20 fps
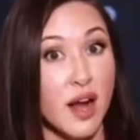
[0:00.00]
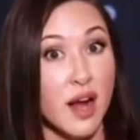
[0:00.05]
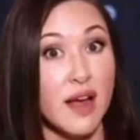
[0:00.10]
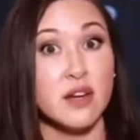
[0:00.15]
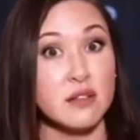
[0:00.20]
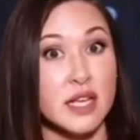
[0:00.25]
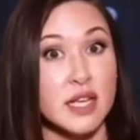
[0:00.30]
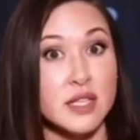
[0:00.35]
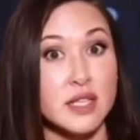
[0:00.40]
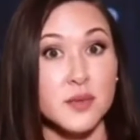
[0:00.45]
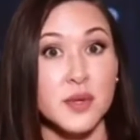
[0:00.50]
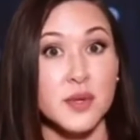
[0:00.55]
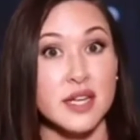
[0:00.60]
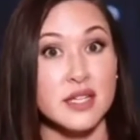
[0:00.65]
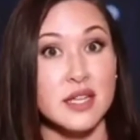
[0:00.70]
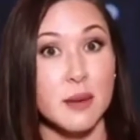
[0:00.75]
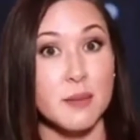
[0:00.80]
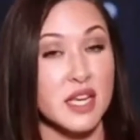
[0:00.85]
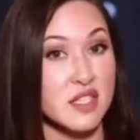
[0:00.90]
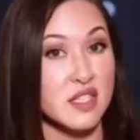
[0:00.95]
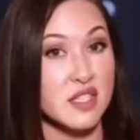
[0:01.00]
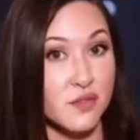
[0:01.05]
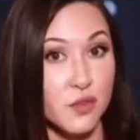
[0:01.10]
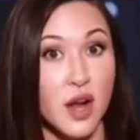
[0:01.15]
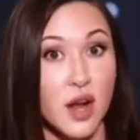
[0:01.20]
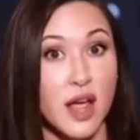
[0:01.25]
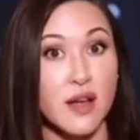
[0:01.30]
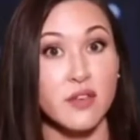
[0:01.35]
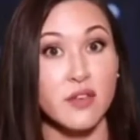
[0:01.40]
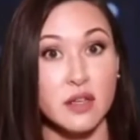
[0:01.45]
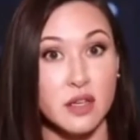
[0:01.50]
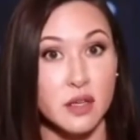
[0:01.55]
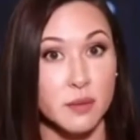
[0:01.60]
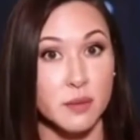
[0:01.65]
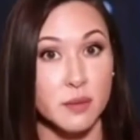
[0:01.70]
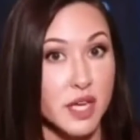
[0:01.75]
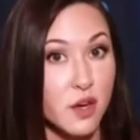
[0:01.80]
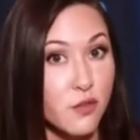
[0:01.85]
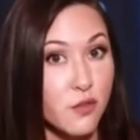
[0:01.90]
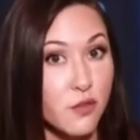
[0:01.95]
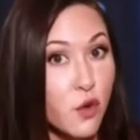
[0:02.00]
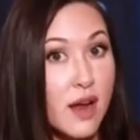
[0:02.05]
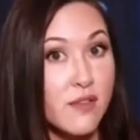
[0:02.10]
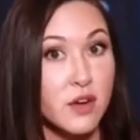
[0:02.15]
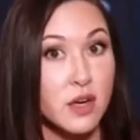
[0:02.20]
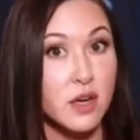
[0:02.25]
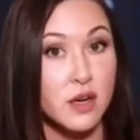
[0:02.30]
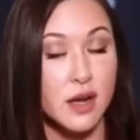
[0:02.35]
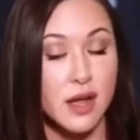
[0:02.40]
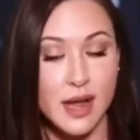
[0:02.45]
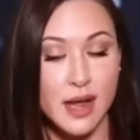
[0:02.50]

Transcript: That's what endemic is, forever. It'll be here forever.